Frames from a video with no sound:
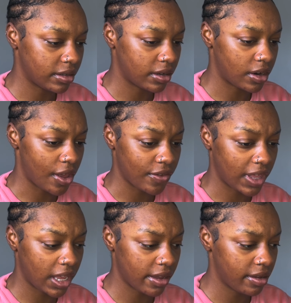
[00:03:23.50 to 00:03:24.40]

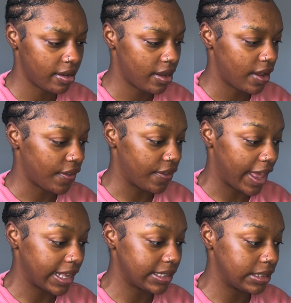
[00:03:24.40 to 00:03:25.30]
clothing,
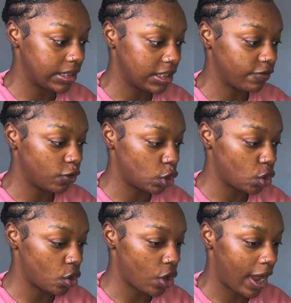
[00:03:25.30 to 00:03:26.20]
that's for
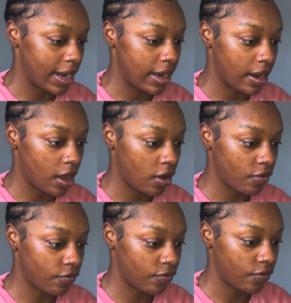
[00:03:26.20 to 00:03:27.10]
sure. I
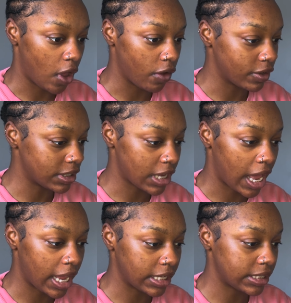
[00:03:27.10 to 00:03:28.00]
love
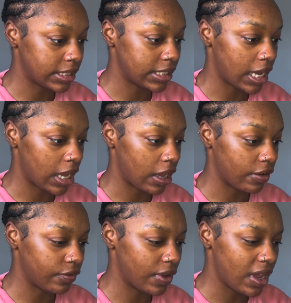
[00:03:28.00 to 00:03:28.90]
oversized stuff.
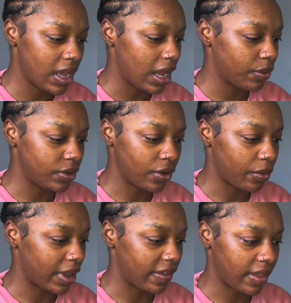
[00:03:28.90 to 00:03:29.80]
I would not
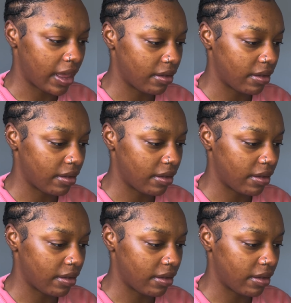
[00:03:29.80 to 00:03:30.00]
wear that.